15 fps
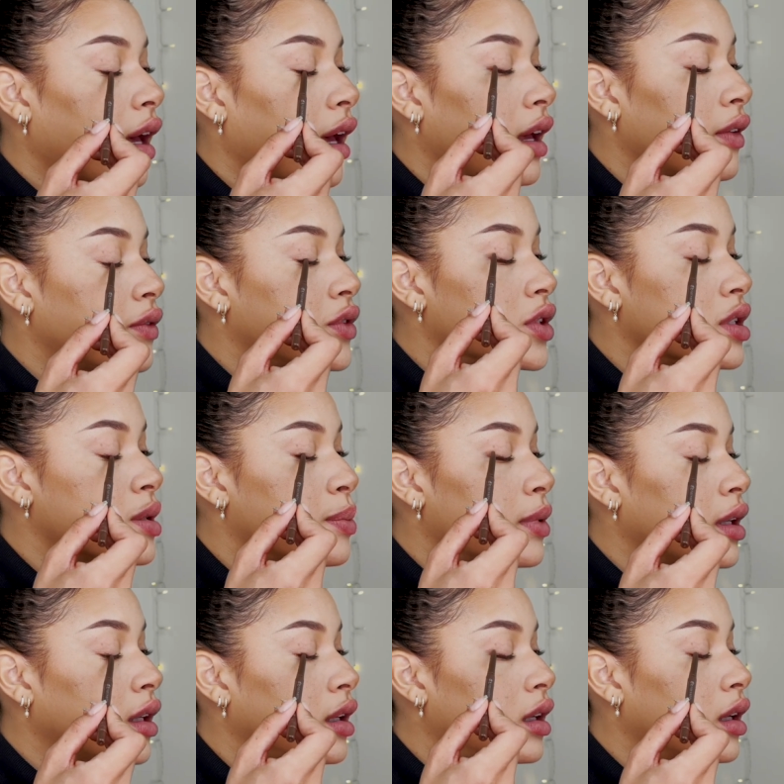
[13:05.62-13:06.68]
I've just
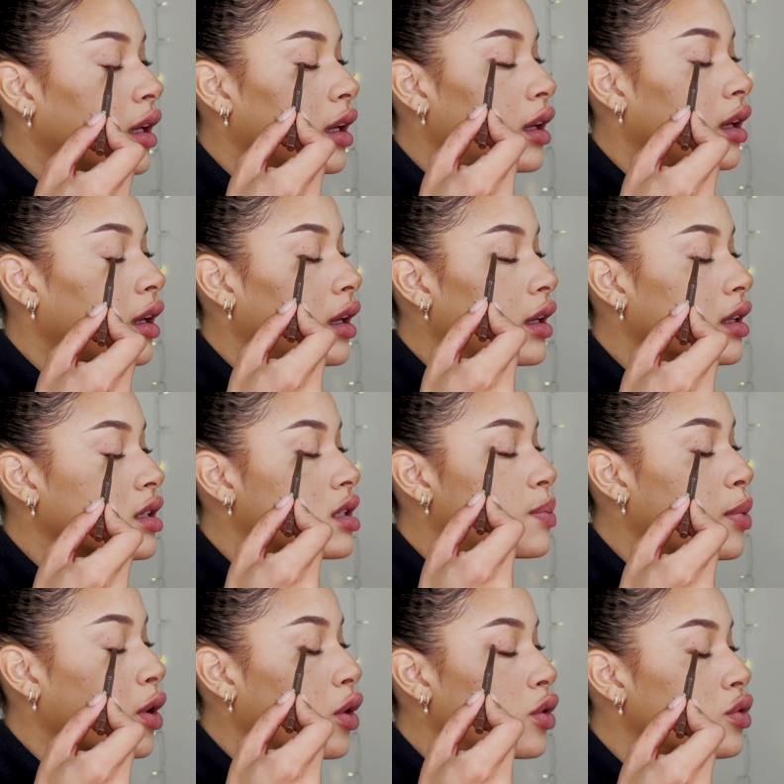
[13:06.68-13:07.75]
been
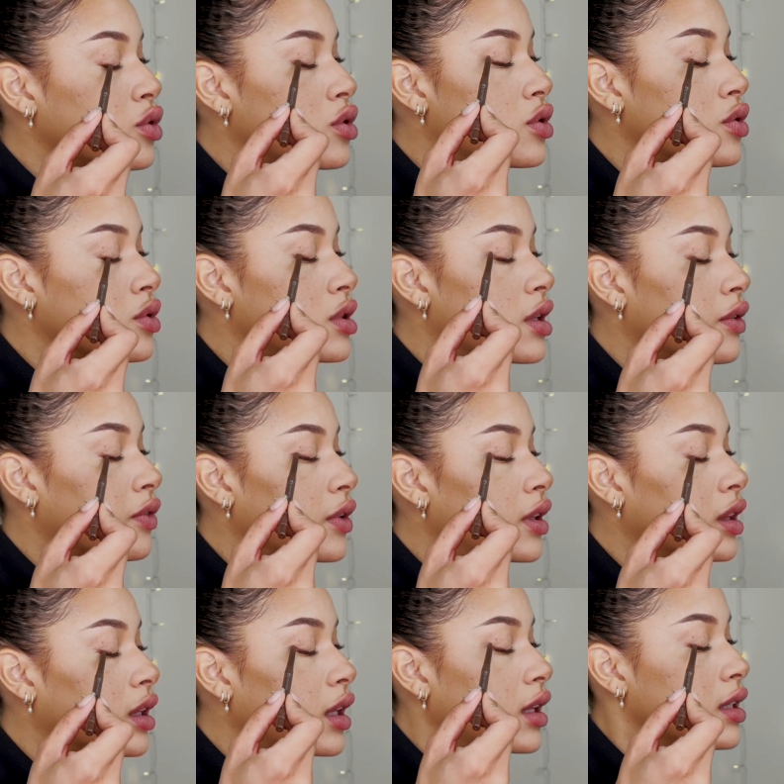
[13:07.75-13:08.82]
exposed to
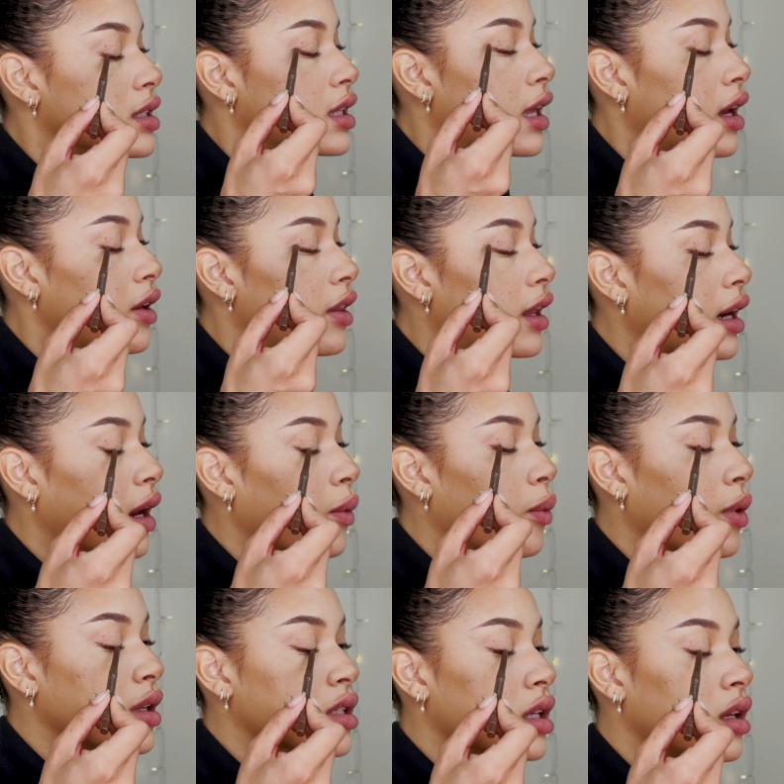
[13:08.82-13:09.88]
different things now that I
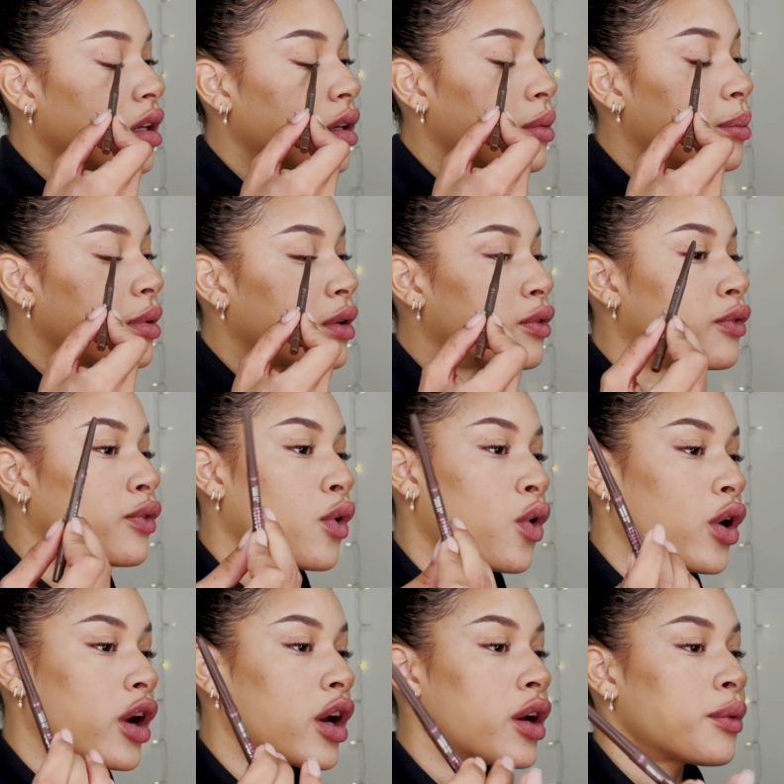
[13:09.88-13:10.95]
wasn't
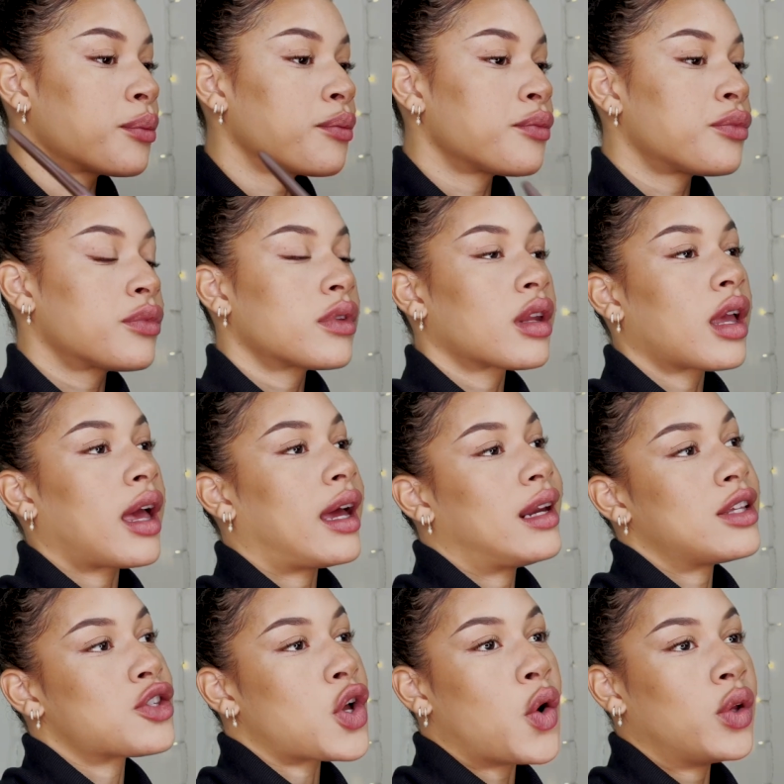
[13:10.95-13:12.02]
before. And
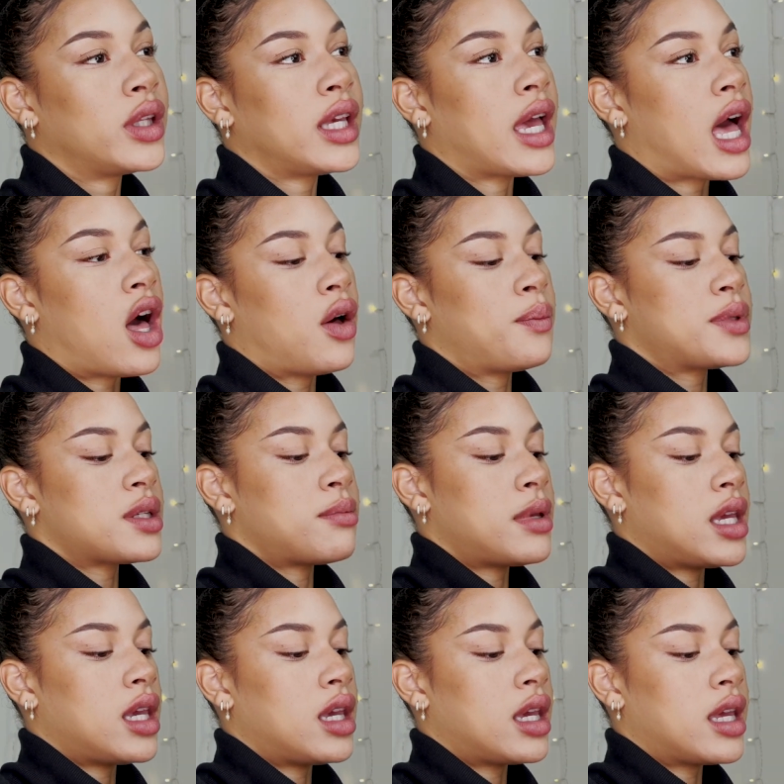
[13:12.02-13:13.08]
it's only helped
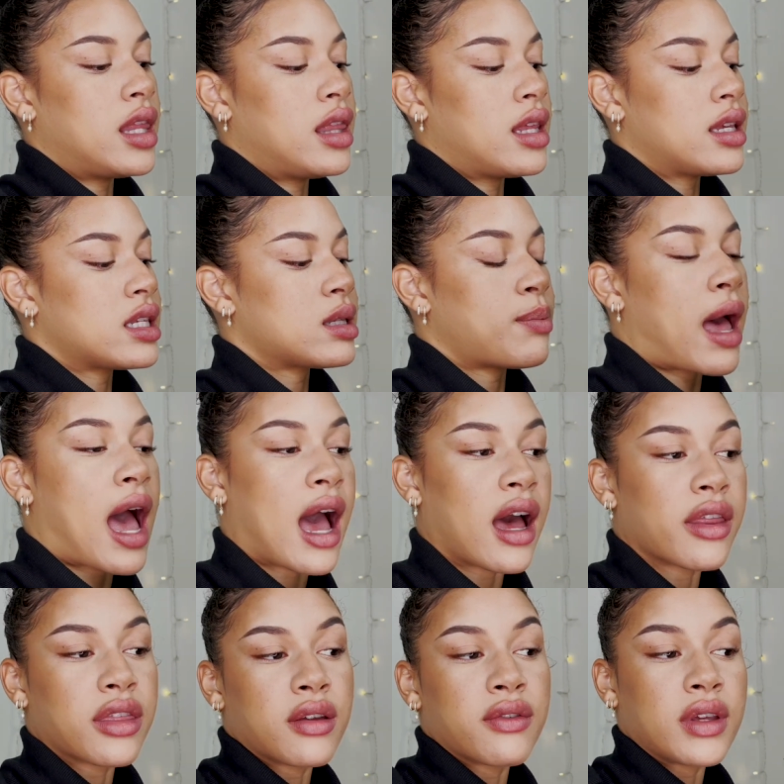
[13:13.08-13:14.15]
me in this
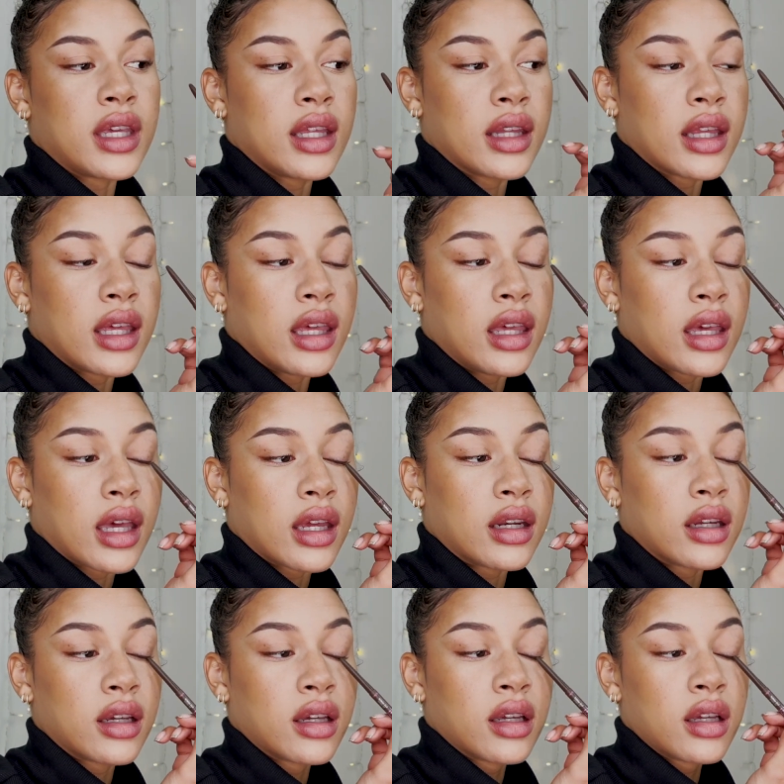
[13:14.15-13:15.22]
path of healing and